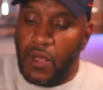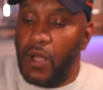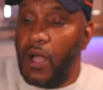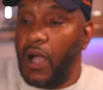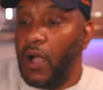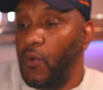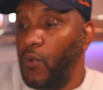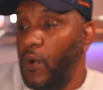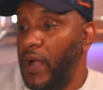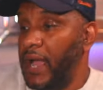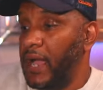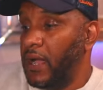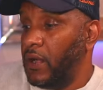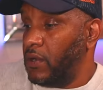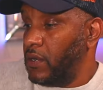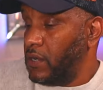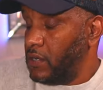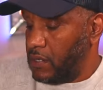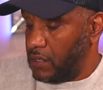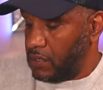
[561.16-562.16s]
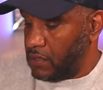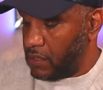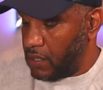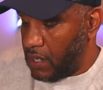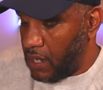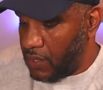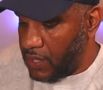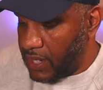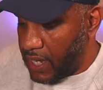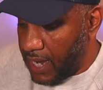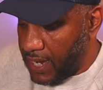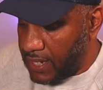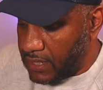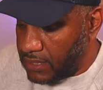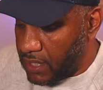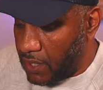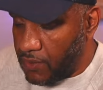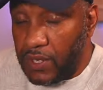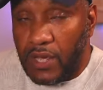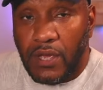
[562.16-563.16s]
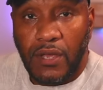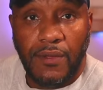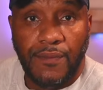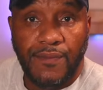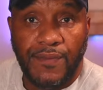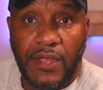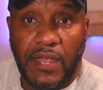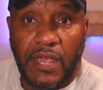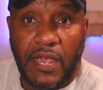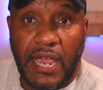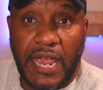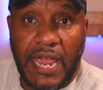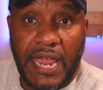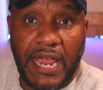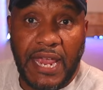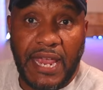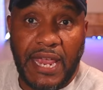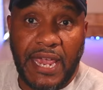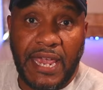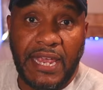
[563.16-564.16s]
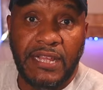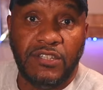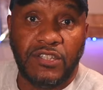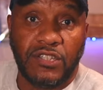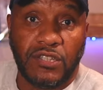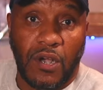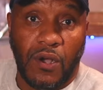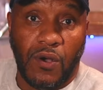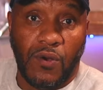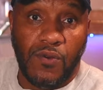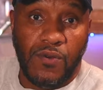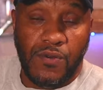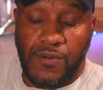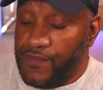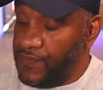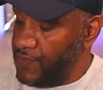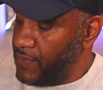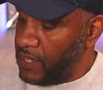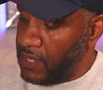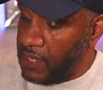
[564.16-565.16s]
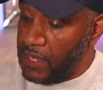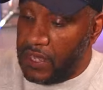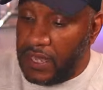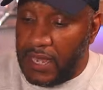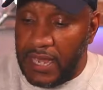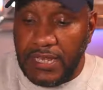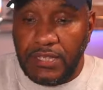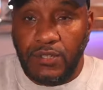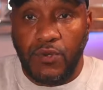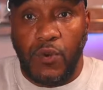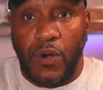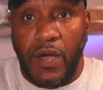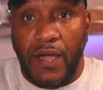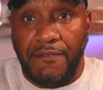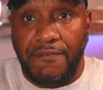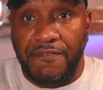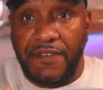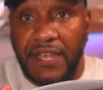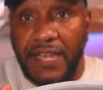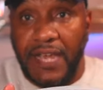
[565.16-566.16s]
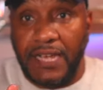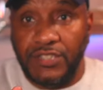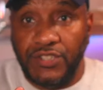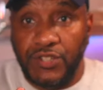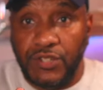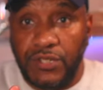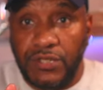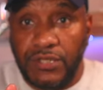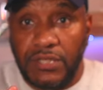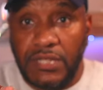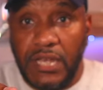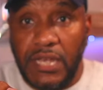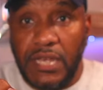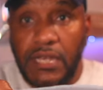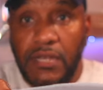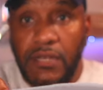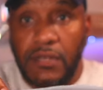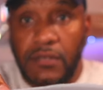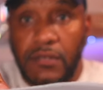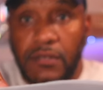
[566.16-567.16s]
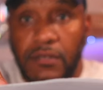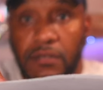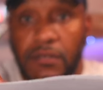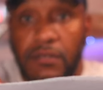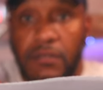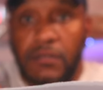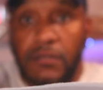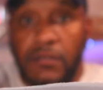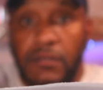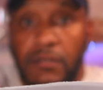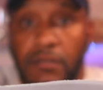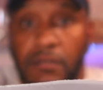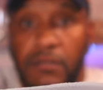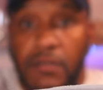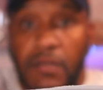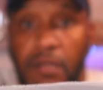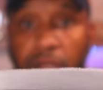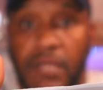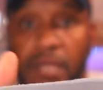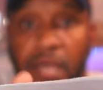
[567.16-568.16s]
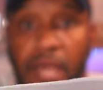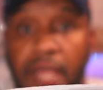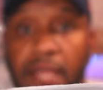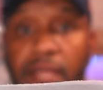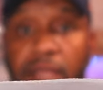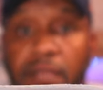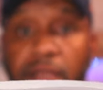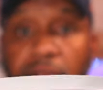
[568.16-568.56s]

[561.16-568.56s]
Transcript: Oh, wow. Okay, so the insole is quite thick as you can see. Okay,